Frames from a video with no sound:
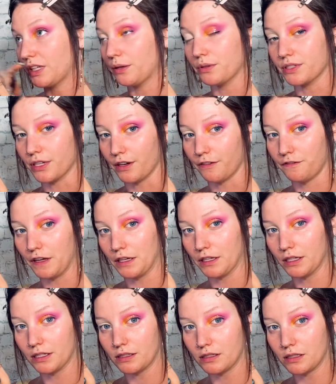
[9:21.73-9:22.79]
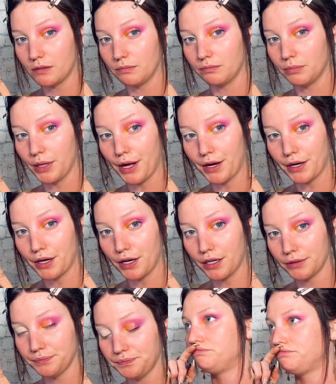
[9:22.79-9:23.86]
was a fitness
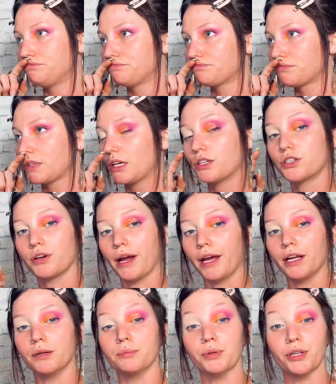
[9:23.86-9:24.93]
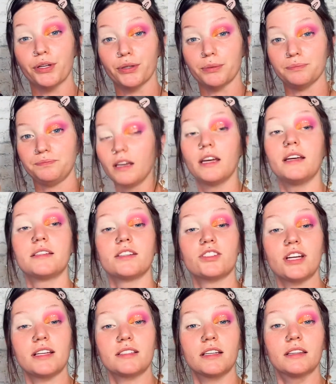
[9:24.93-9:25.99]
blogger, Train Bloom. He
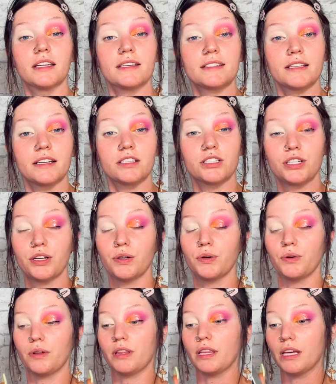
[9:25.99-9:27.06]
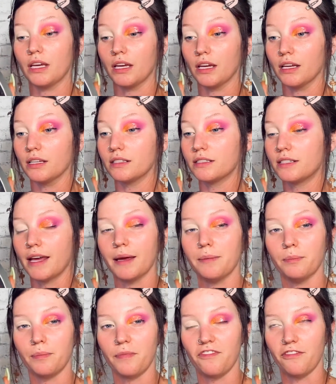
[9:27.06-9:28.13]
suggested listening to the
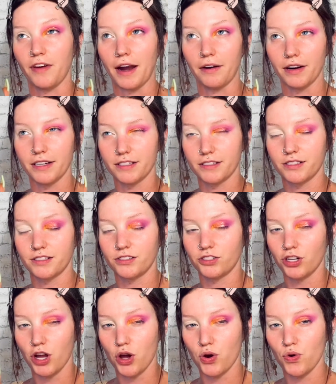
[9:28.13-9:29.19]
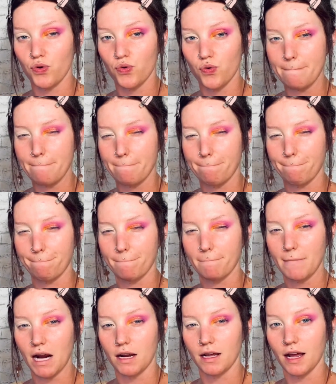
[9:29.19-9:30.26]
Tim Ferriss show,
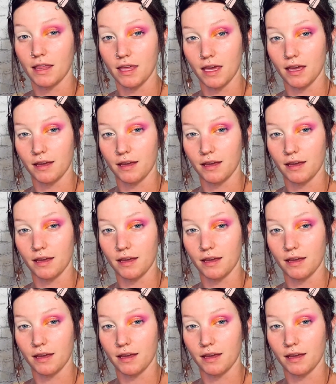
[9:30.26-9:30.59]
I think.